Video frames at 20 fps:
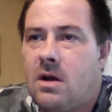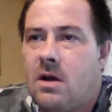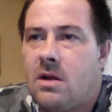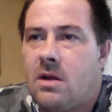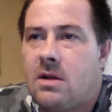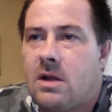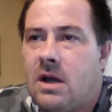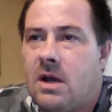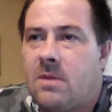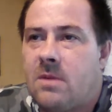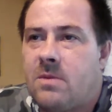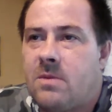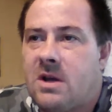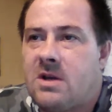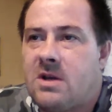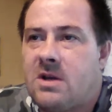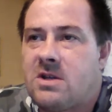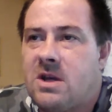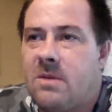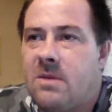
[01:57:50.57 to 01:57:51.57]
Damn
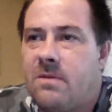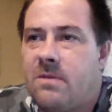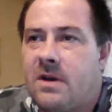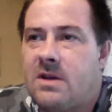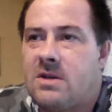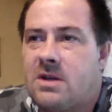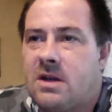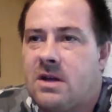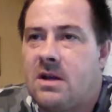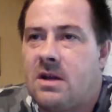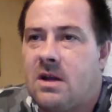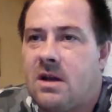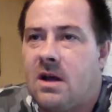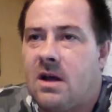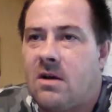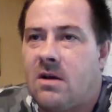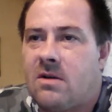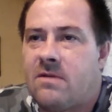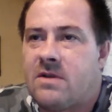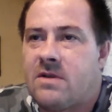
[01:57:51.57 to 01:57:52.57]
things keep phasing in and
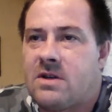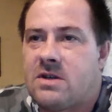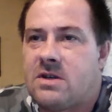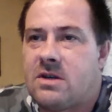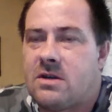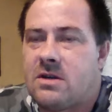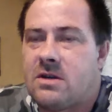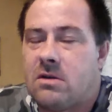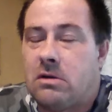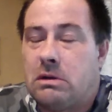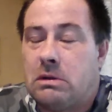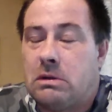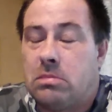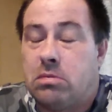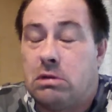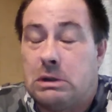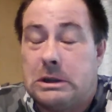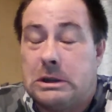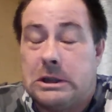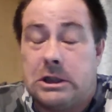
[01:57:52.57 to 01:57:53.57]
out of exit. Oh
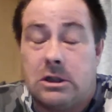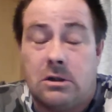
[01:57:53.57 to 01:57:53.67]
boy.